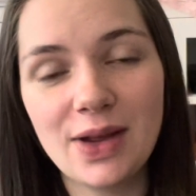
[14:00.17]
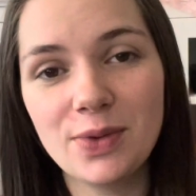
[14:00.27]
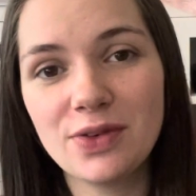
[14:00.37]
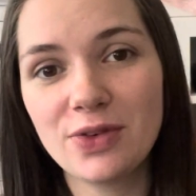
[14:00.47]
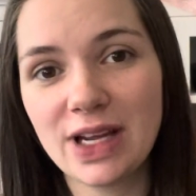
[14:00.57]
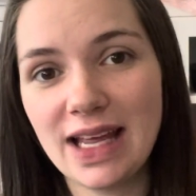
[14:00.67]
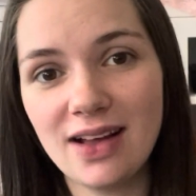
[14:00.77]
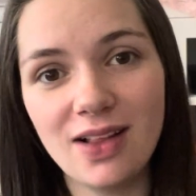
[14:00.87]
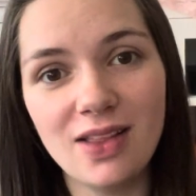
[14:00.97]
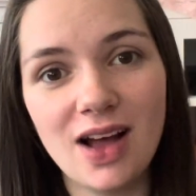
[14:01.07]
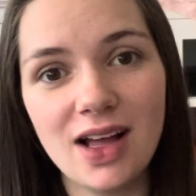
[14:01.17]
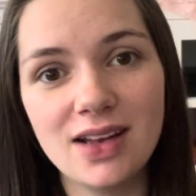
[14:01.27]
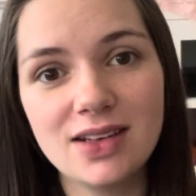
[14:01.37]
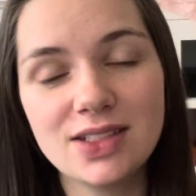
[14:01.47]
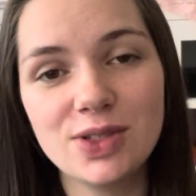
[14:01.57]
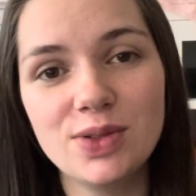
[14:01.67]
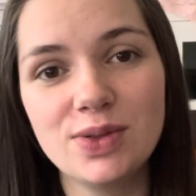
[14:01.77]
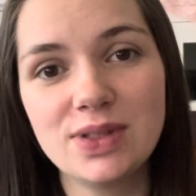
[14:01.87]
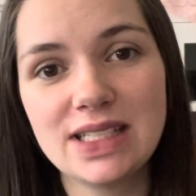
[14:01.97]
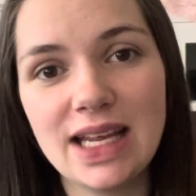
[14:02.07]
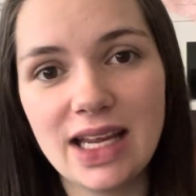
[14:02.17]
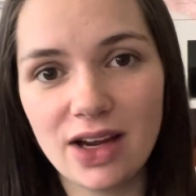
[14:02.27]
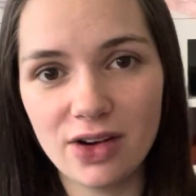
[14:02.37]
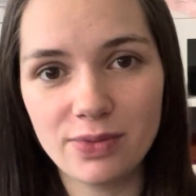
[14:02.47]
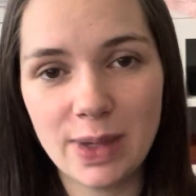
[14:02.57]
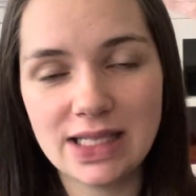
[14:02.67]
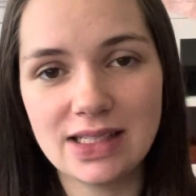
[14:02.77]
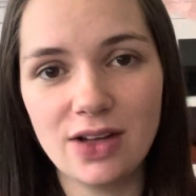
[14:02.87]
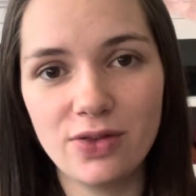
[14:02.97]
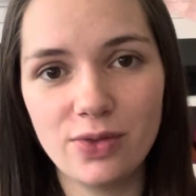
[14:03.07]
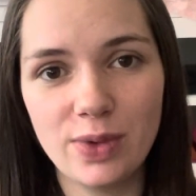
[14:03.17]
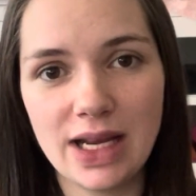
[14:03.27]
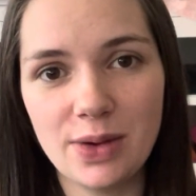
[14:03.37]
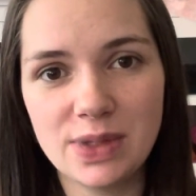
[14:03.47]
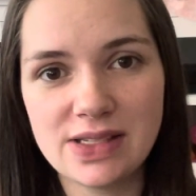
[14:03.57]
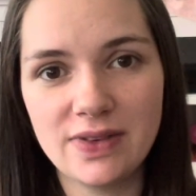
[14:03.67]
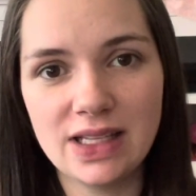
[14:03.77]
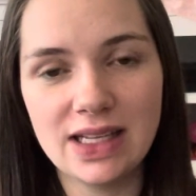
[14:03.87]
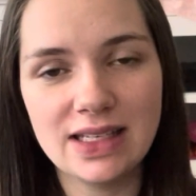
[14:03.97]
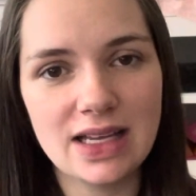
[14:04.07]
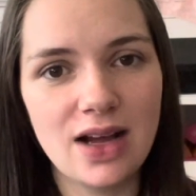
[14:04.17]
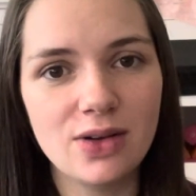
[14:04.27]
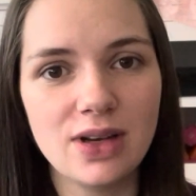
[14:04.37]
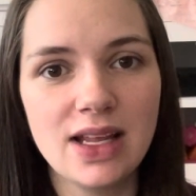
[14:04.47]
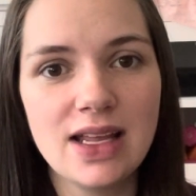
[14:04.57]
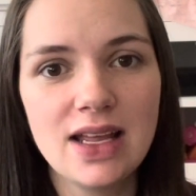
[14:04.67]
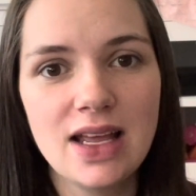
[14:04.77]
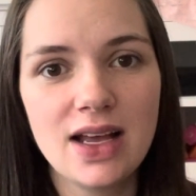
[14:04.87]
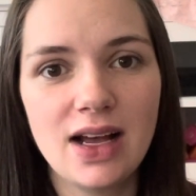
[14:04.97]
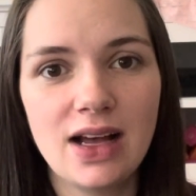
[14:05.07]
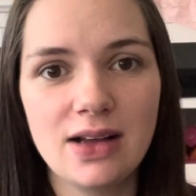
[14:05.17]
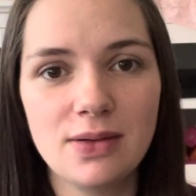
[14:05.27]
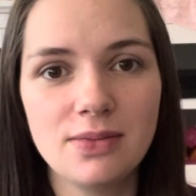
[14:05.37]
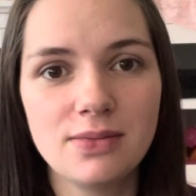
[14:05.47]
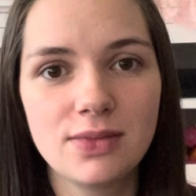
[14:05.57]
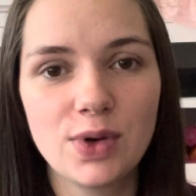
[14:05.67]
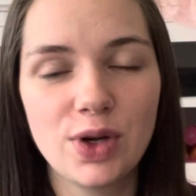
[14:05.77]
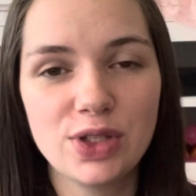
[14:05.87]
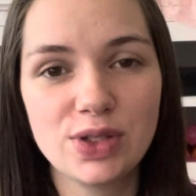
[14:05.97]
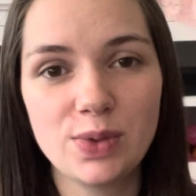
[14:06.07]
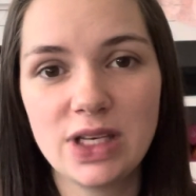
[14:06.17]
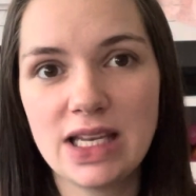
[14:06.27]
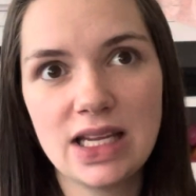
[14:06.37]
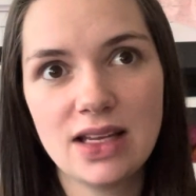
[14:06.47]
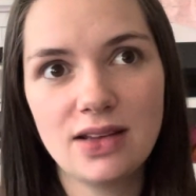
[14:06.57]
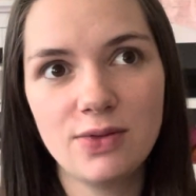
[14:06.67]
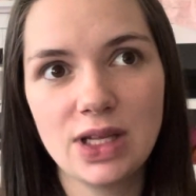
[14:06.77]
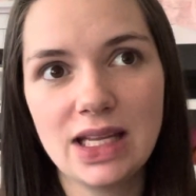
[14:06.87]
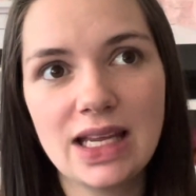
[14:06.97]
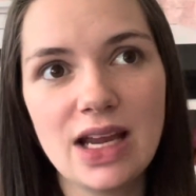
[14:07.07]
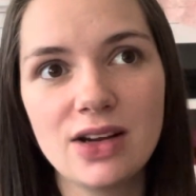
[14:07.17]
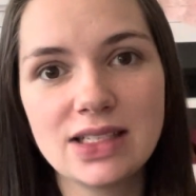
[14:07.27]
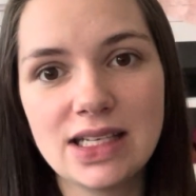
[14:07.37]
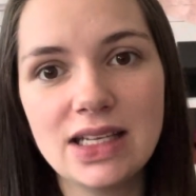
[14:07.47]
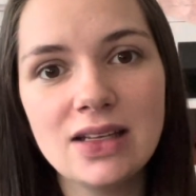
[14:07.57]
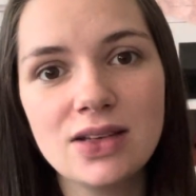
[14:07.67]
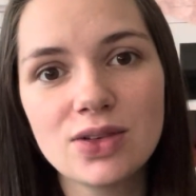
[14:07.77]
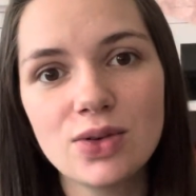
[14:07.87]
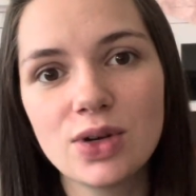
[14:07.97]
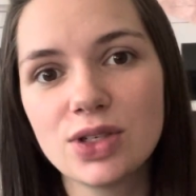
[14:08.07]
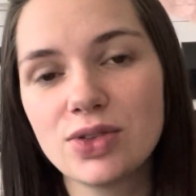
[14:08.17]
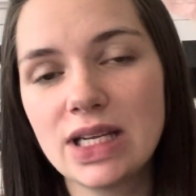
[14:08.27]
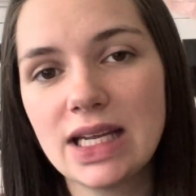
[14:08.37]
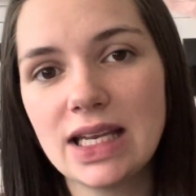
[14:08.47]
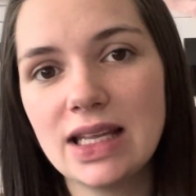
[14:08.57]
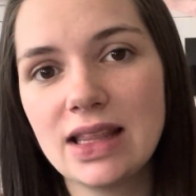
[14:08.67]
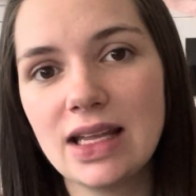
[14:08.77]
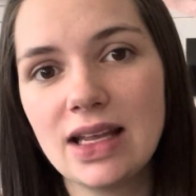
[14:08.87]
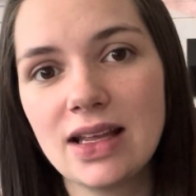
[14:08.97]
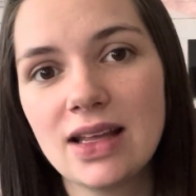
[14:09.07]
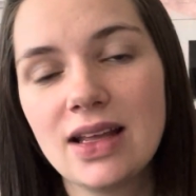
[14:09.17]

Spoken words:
would forget a lot to take care of myself when I was feeling down, or just wouldn't really care to eat or drink anything.